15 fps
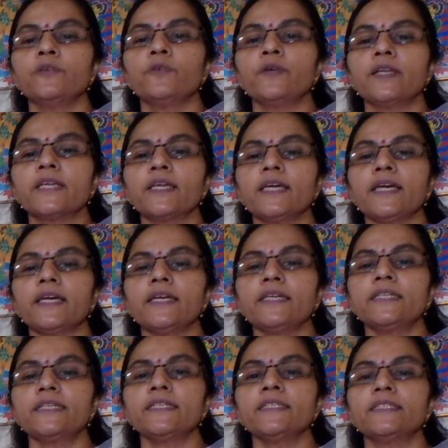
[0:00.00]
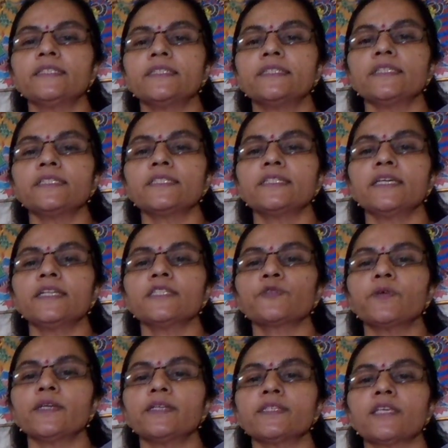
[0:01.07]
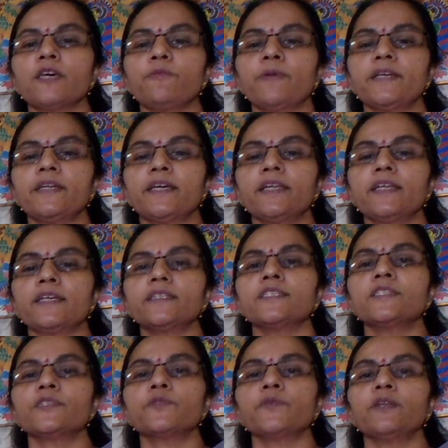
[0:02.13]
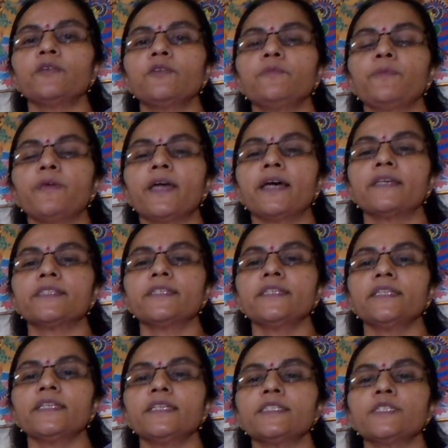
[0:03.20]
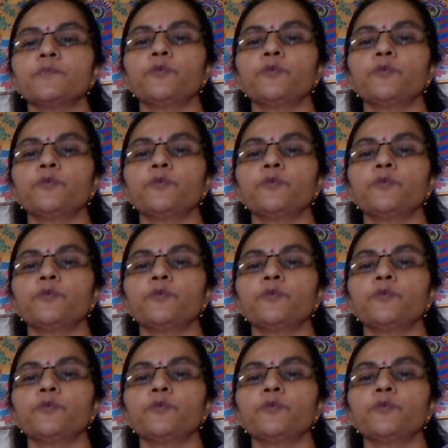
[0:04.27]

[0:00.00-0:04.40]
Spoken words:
We will get this del square psi by del x square will be as it is.